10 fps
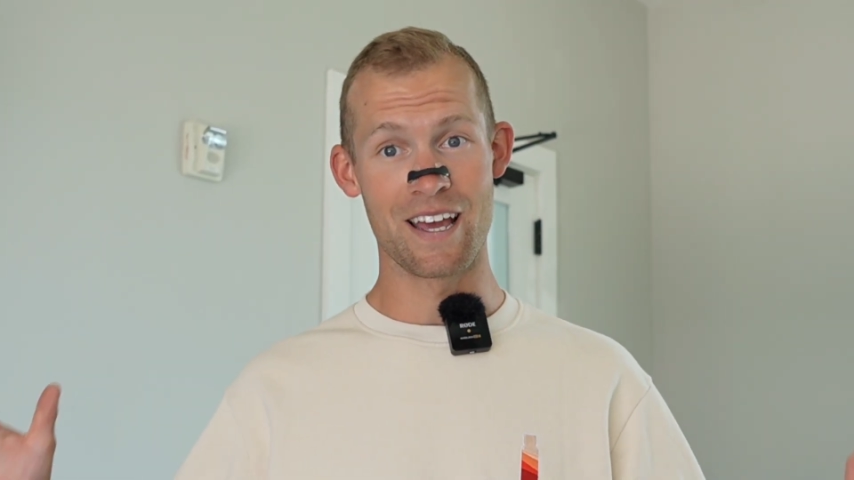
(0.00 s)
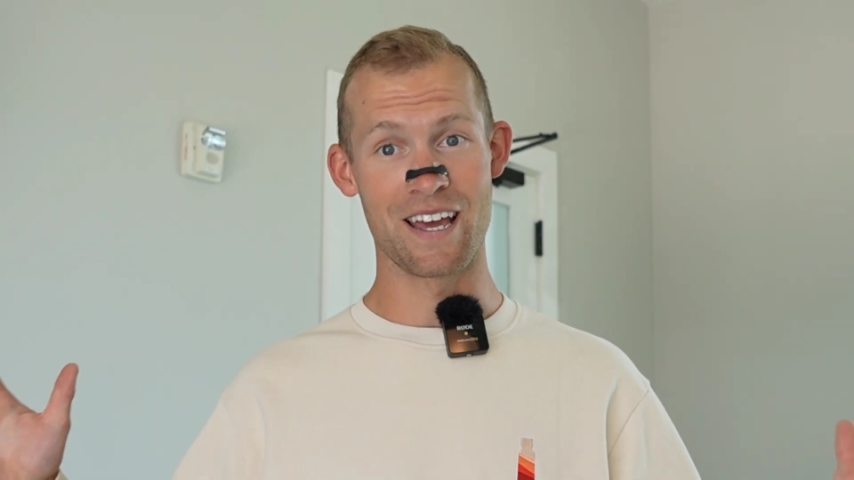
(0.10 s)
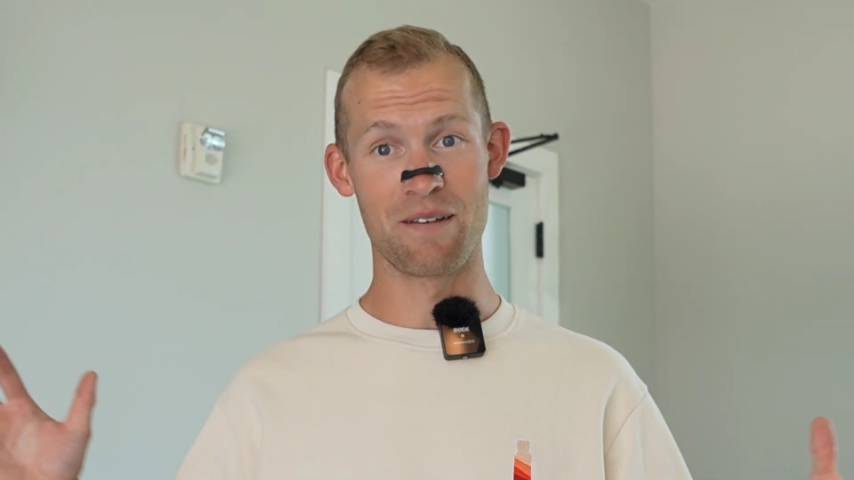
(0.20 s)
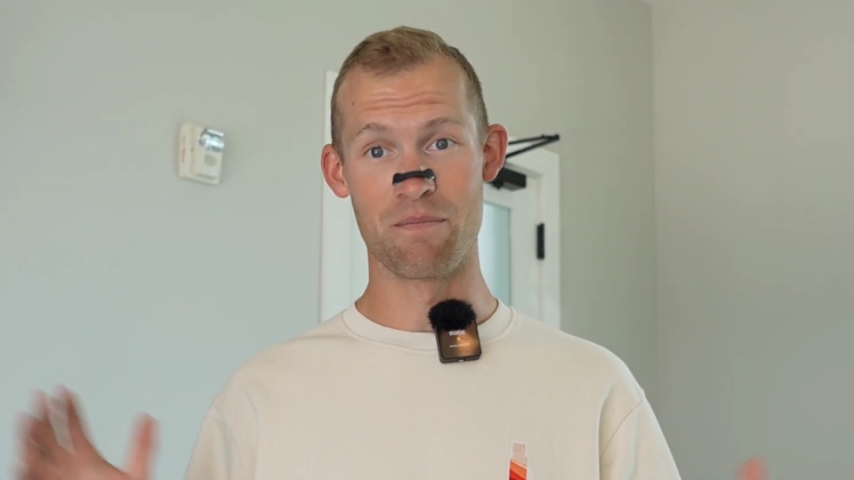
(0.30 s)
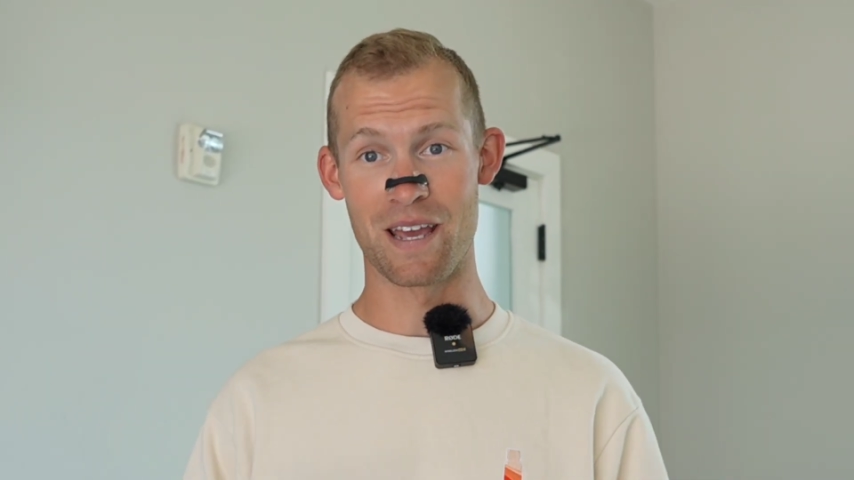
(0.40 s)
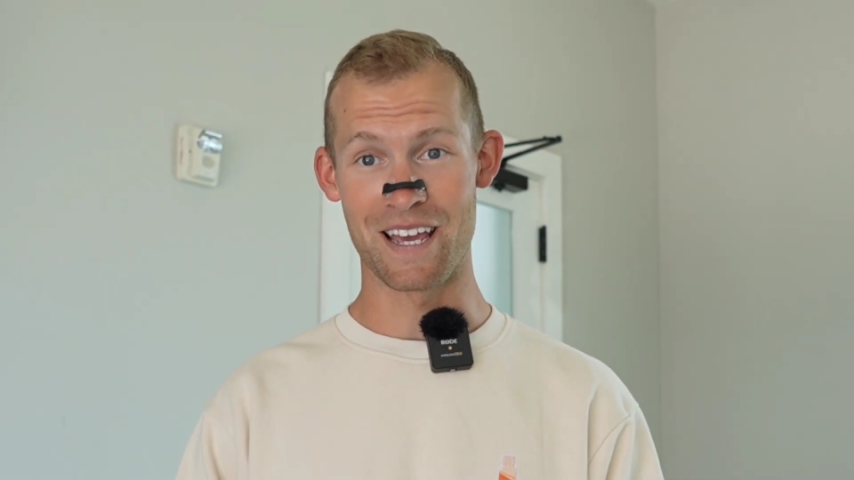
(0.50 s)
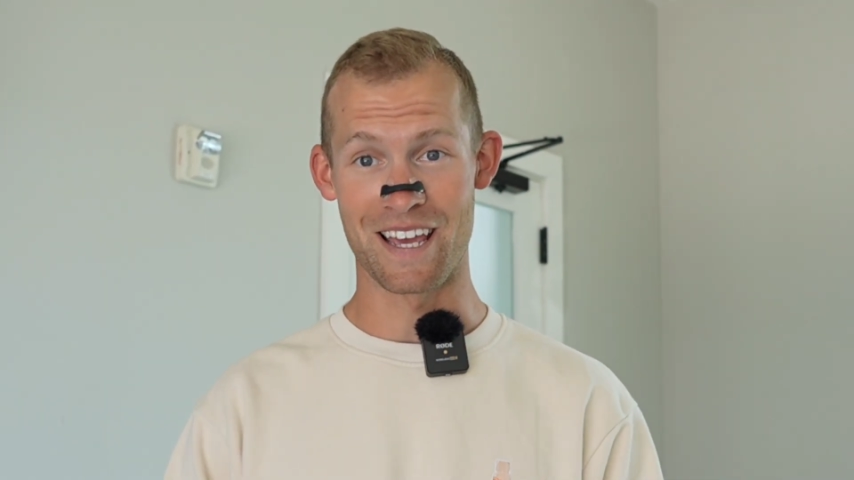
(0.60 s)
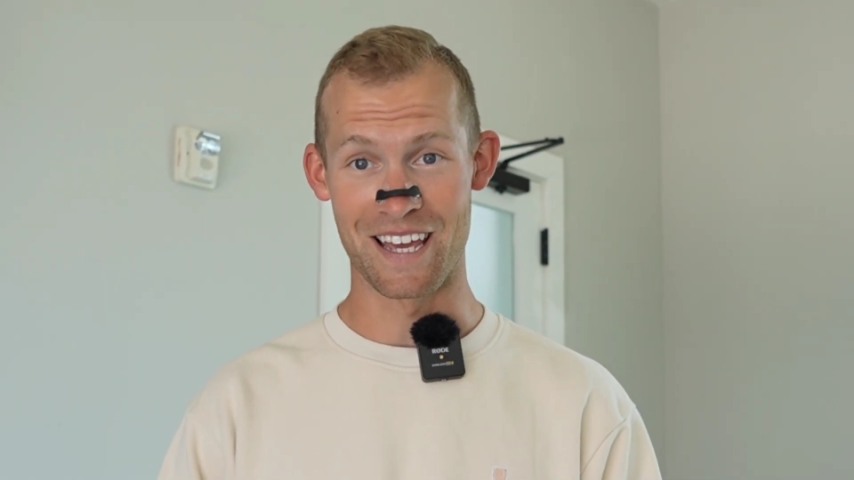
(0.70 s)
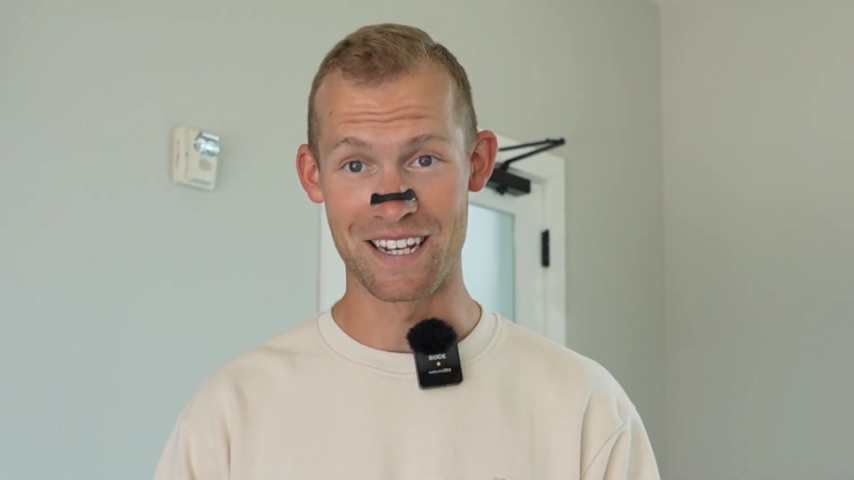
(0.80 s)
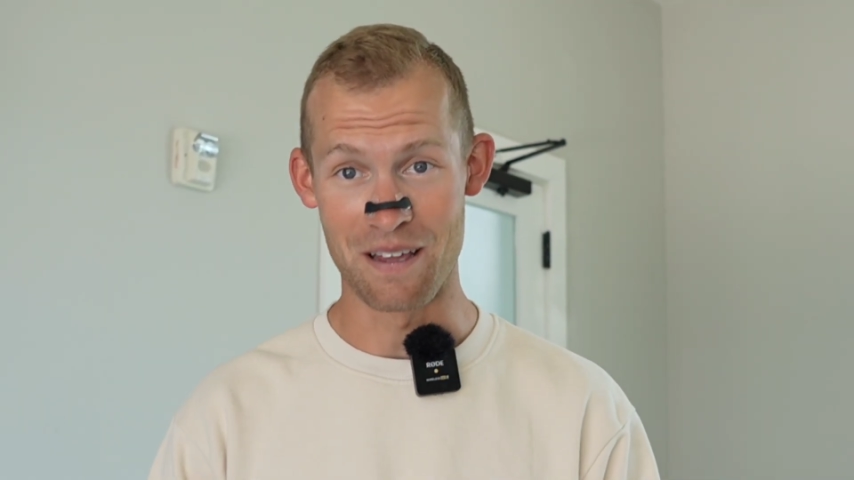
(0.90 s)
and
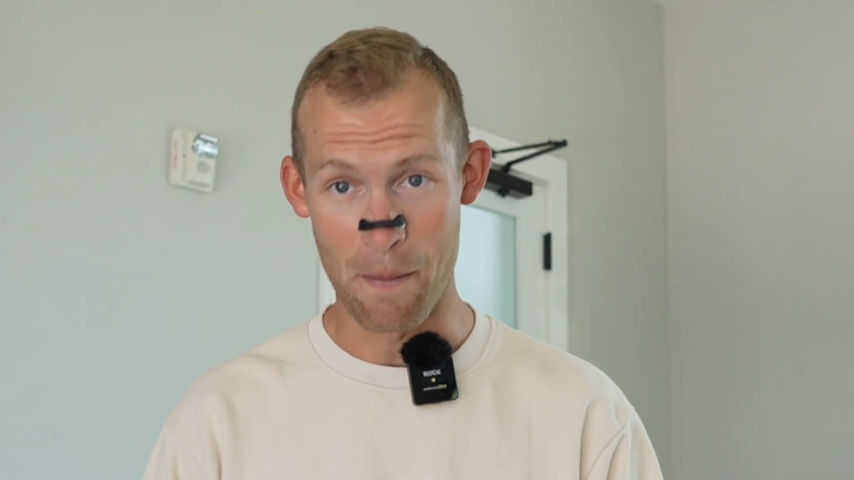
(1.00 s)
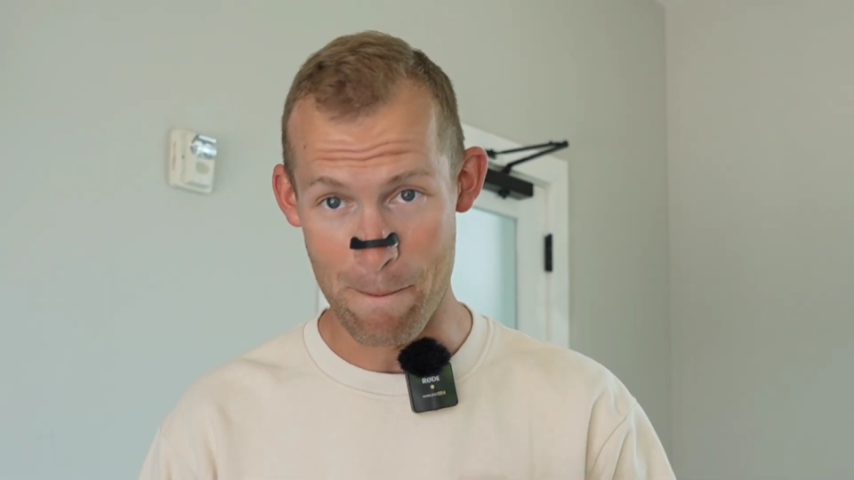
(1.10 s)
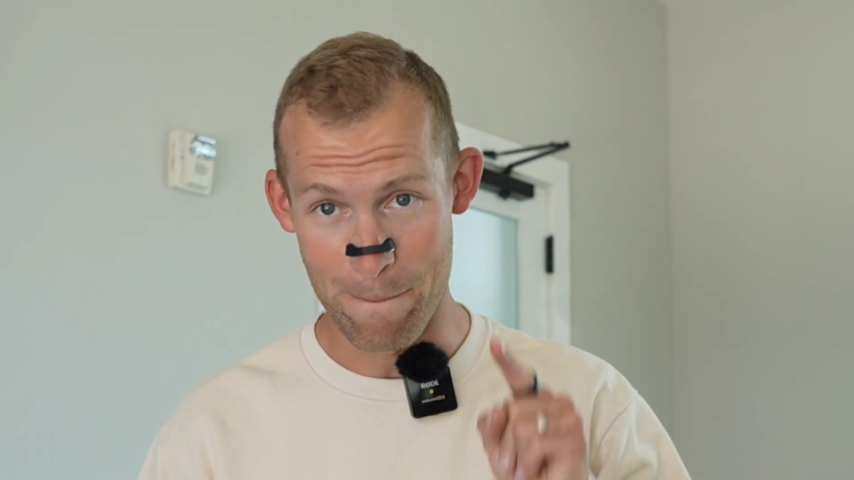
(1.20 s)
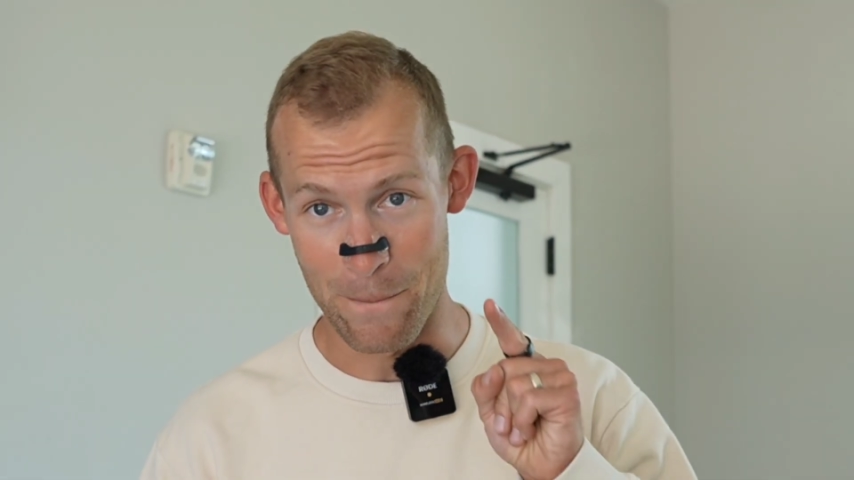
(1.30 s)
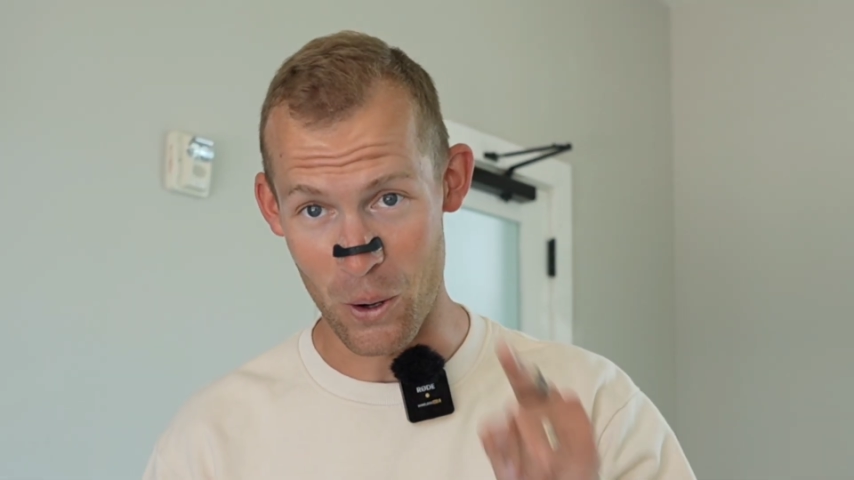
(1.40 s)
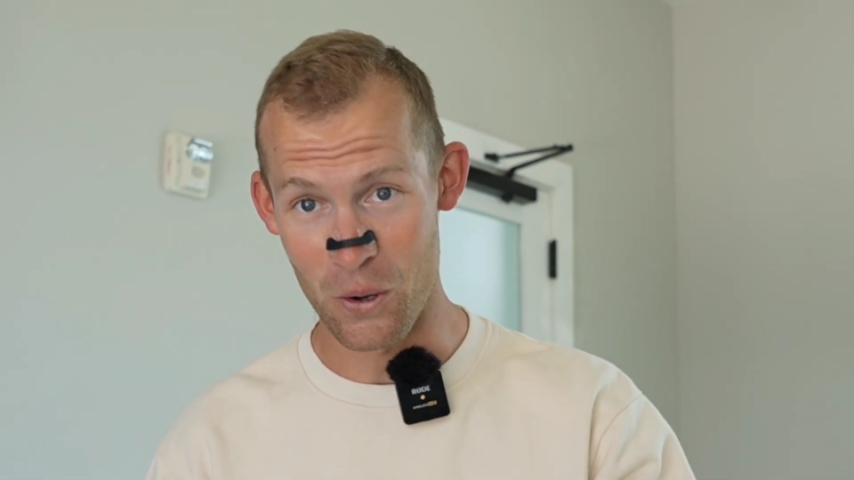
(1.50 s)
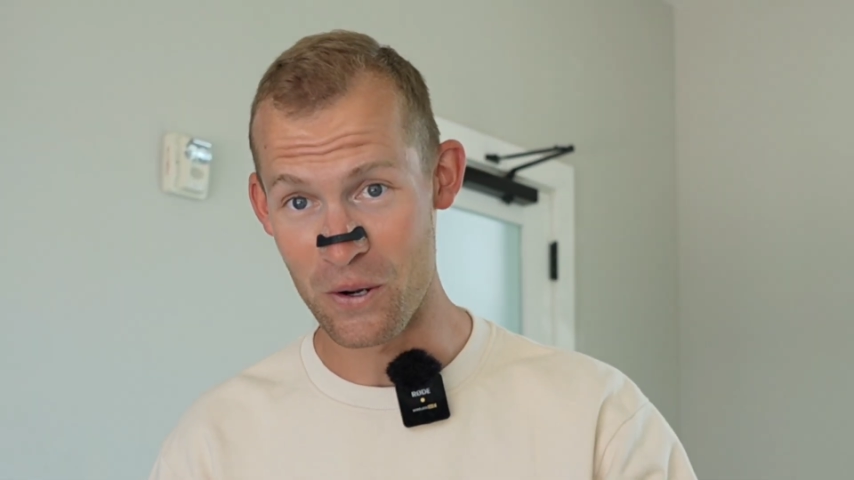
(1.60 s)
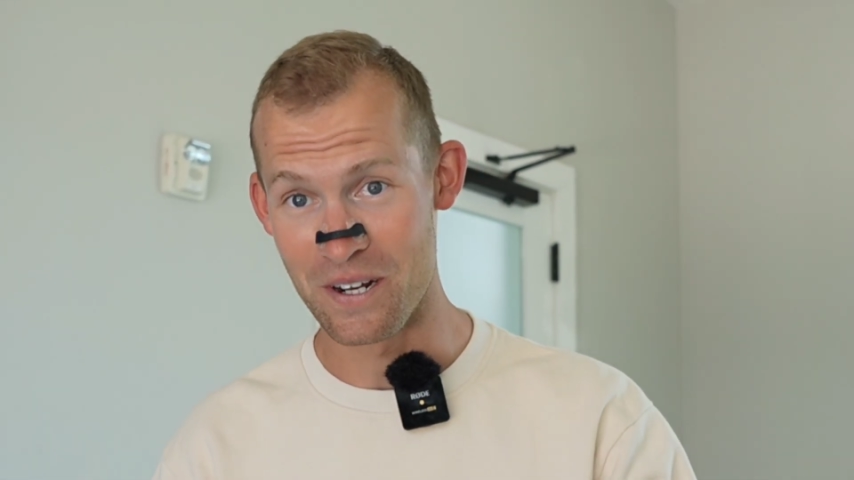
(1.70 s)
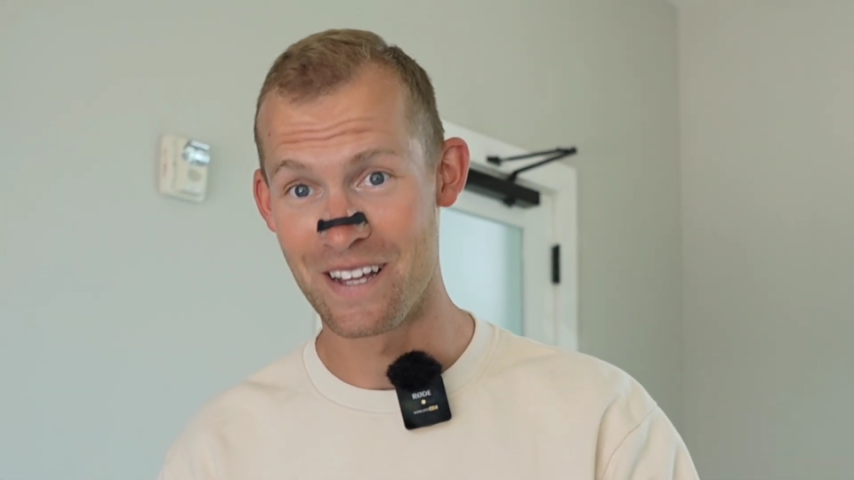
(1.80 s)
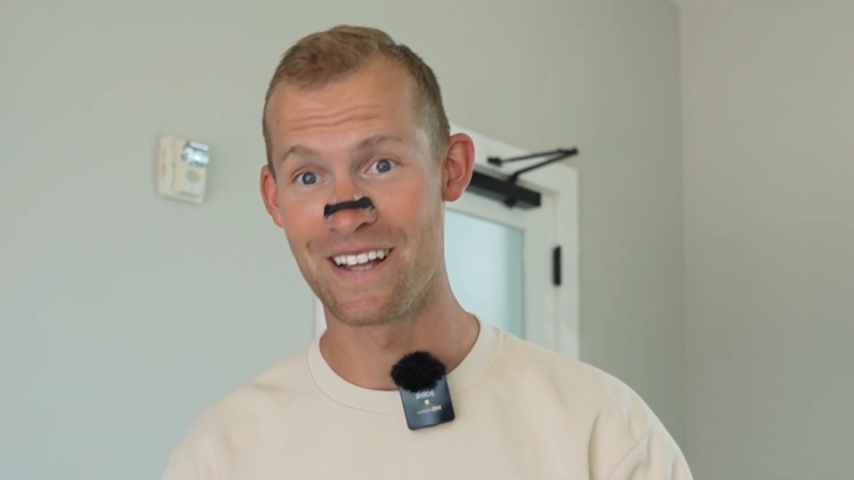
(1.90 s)
make it burn.